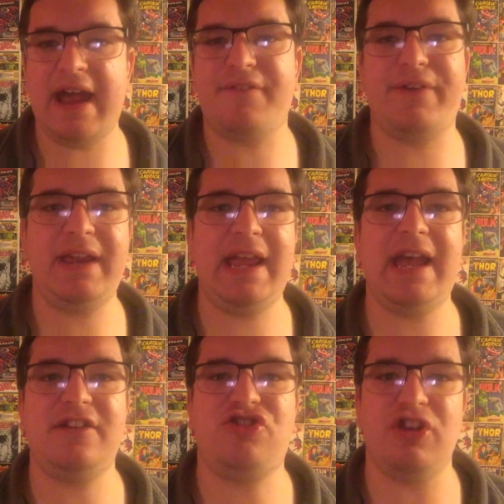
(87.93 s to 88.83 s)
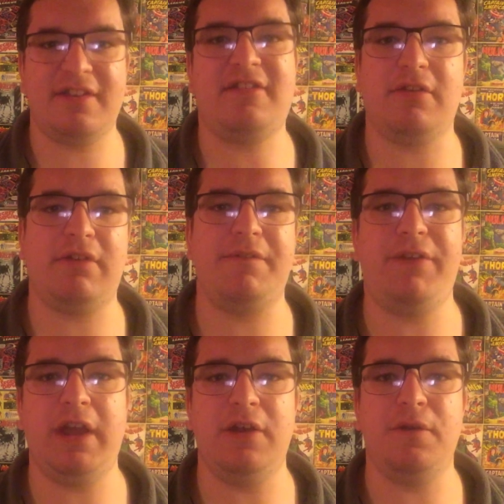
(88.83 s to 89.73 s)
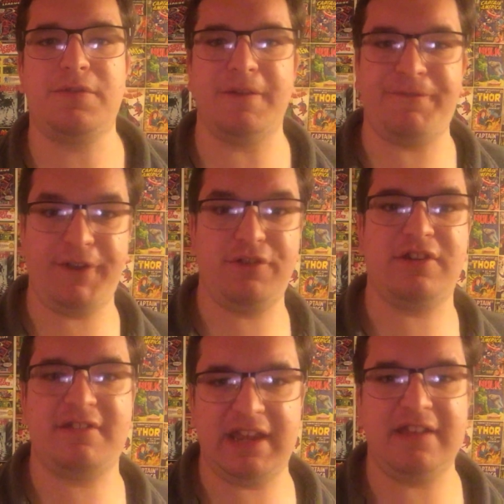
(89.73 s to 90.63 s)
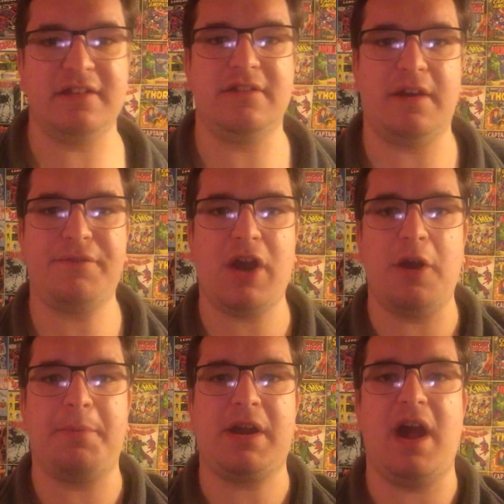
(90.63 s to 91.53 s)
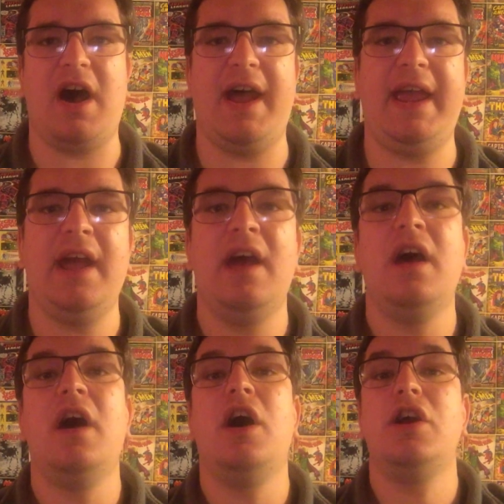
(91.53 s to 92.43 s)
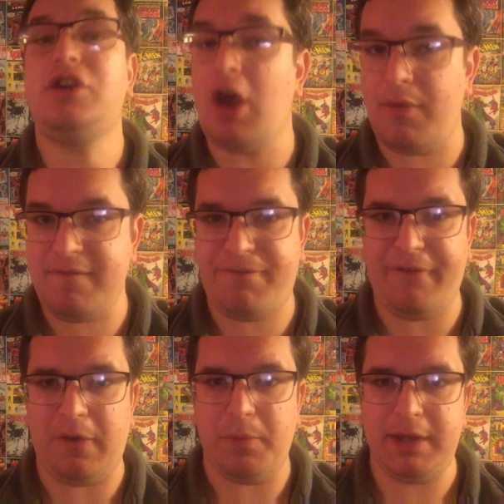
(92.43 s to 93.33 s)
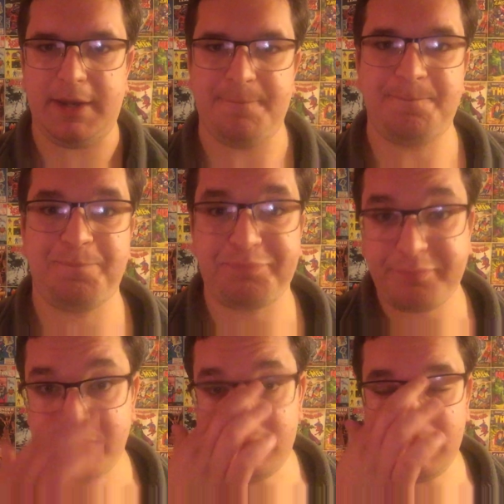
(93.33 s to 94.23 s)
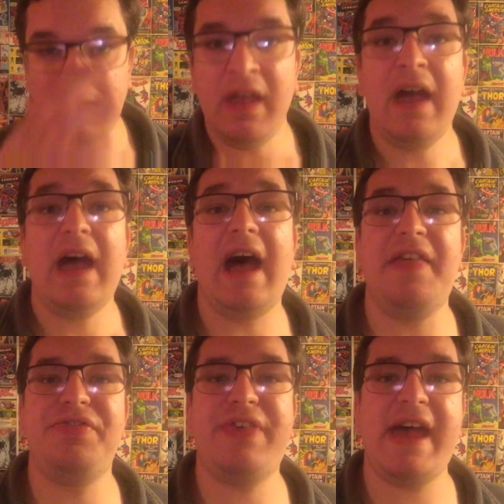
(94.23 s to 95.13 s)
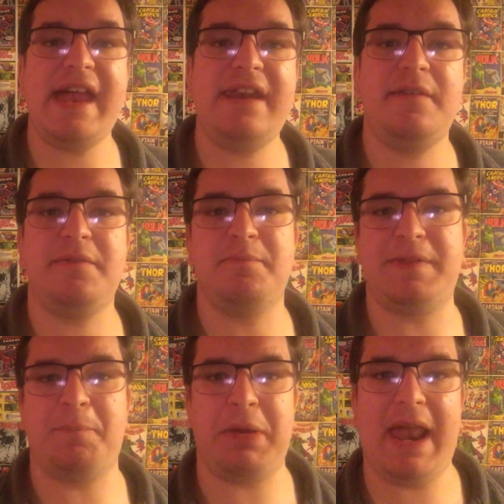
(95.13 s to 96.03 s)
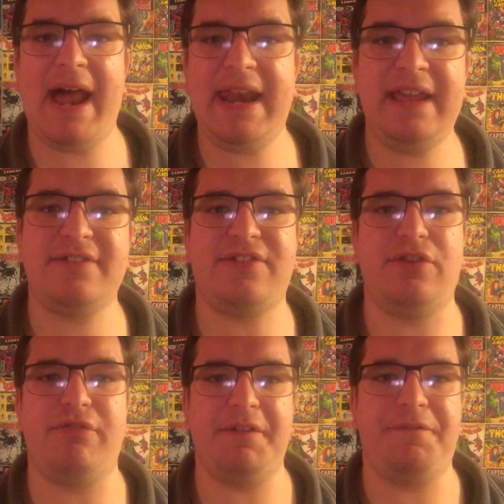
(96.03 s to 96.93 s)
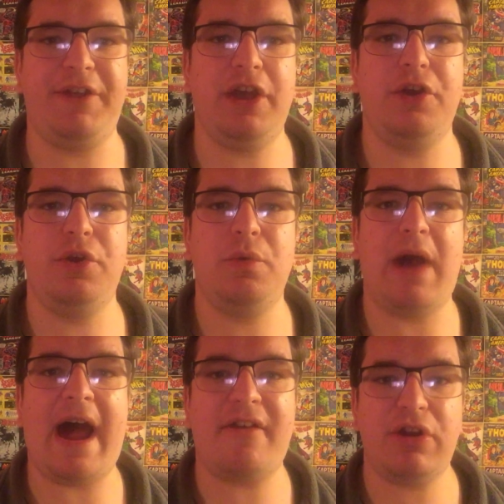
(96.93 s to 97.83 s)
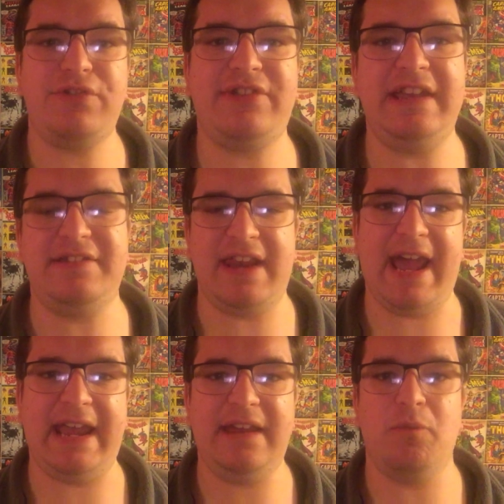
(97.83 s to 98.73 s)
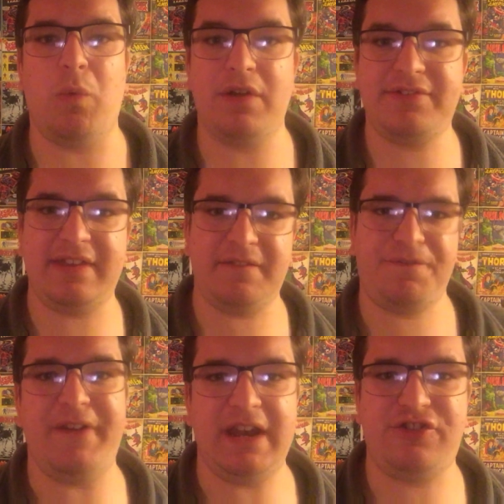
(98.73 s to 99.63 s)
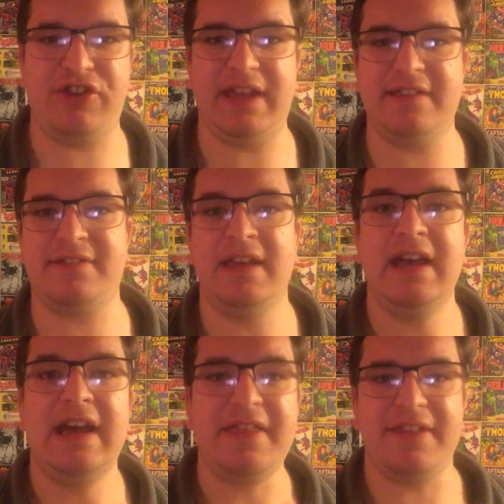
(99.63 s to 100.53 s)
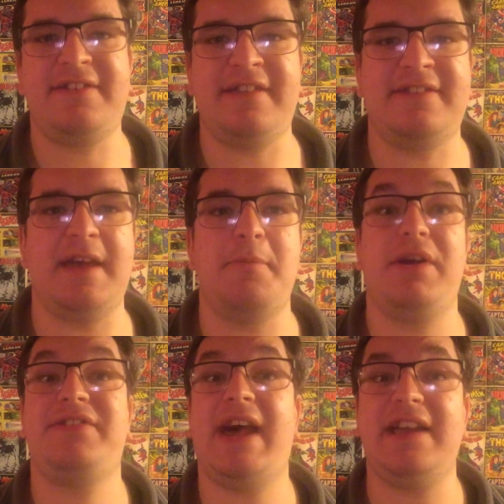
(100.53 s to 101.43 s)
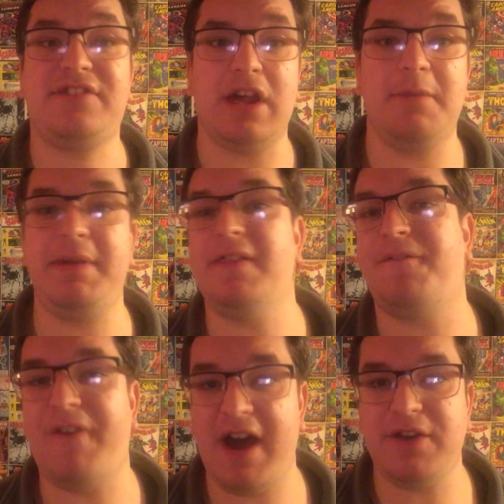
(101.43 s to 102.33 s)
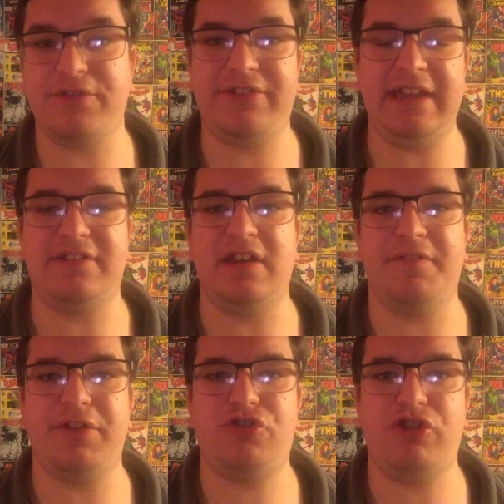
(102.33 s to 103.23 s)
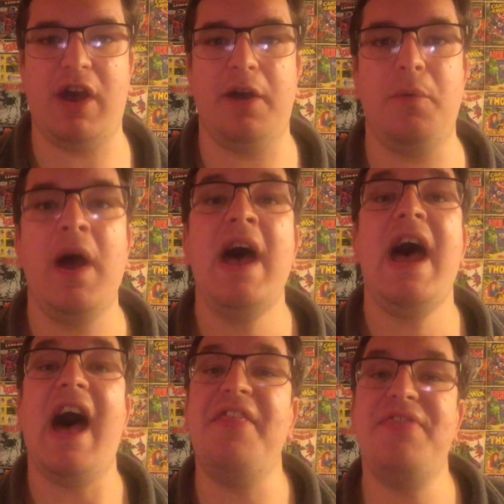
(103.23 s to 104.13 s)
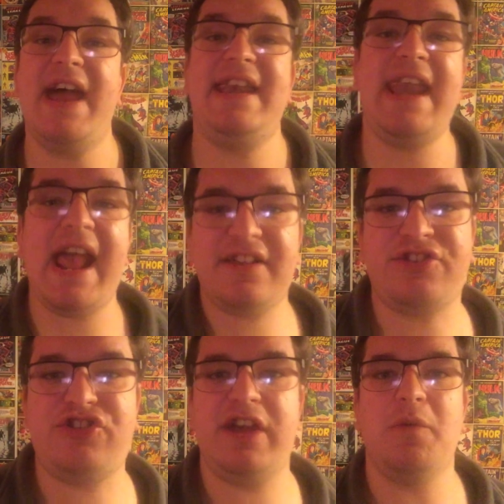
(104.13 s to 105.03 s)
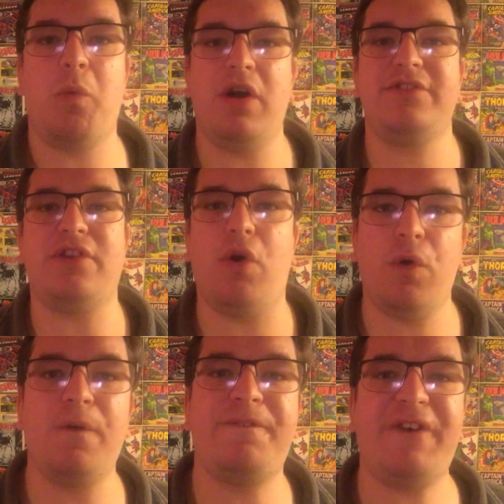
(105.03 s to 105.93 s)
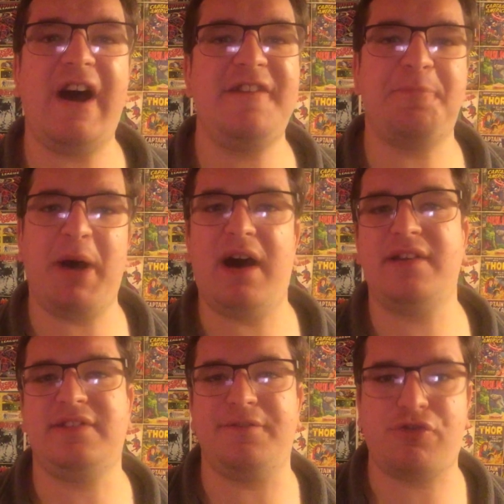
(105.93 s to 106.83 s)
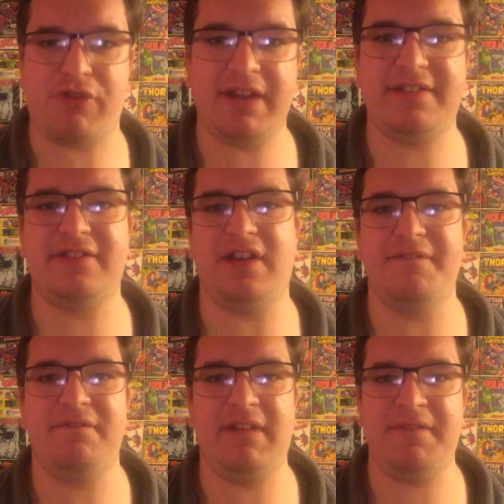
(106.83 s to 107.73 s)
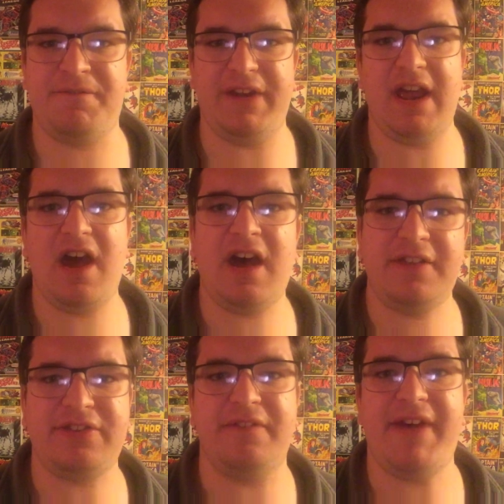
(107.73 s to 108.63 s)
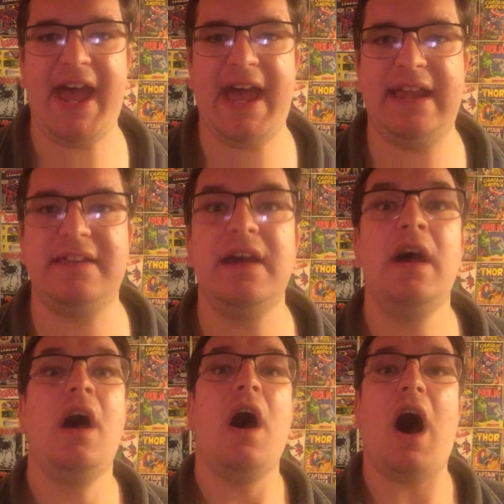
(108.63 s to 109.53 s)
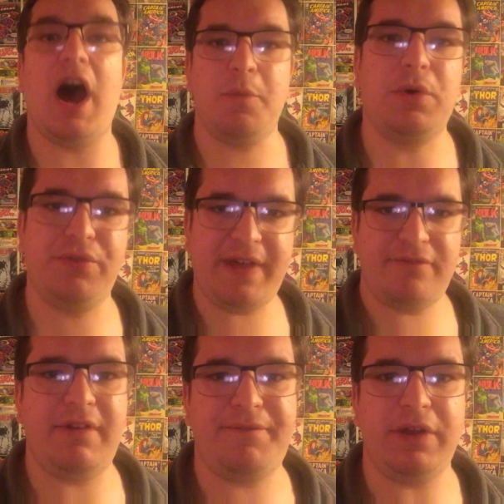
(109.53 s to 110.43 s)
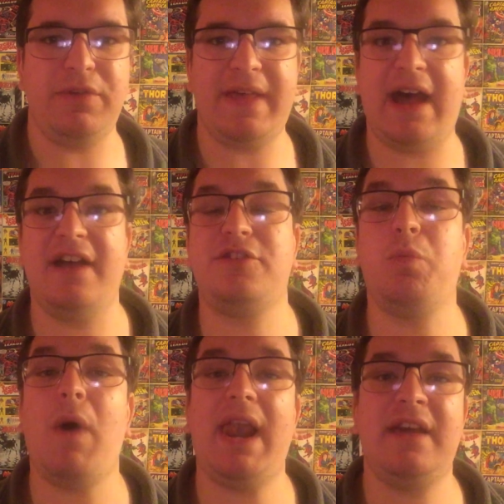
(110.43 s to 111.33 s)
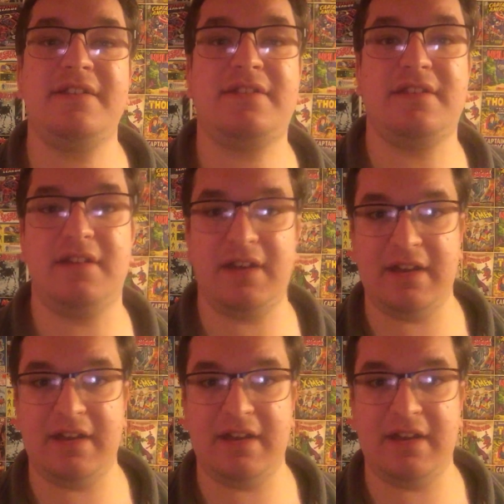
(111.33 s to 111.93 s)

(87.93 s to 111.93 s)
every year just to review the future seasons of Cobra Kai going forward. And then the plan is to review Arrow Season 8 once it finishes this December, as that is going to be the final season of the show. And then next year, once all five parts of Crisis on Infinite Earths have aired, I will then review that. As well as